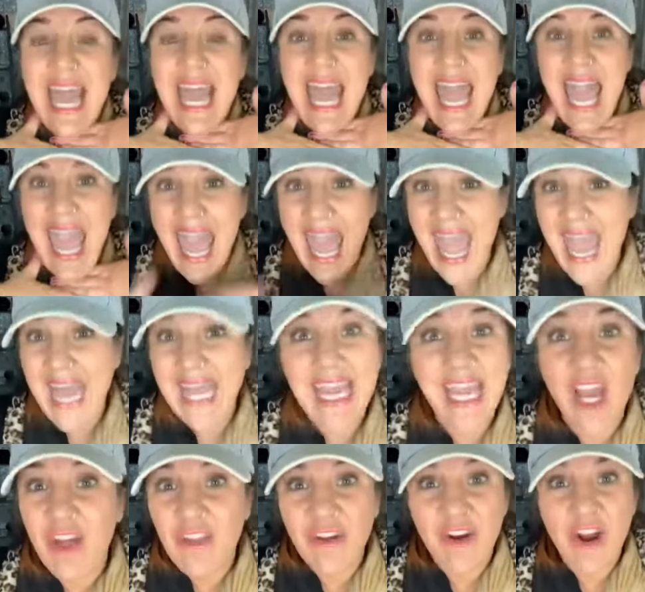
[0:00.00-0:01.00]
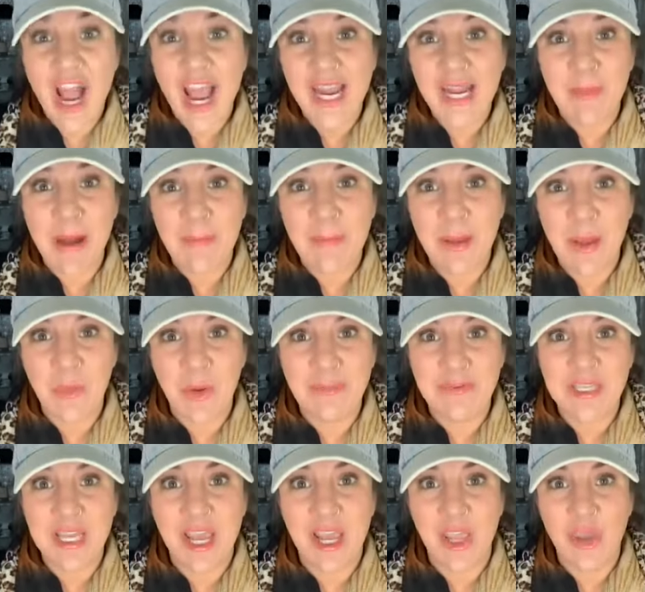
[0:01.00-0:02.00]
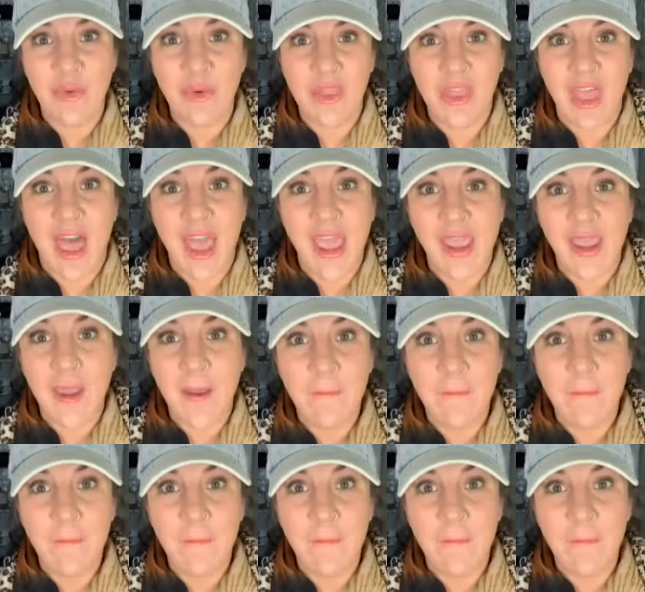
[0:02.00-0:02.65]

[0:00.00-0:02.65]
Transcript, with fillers: any other item on my website you would like.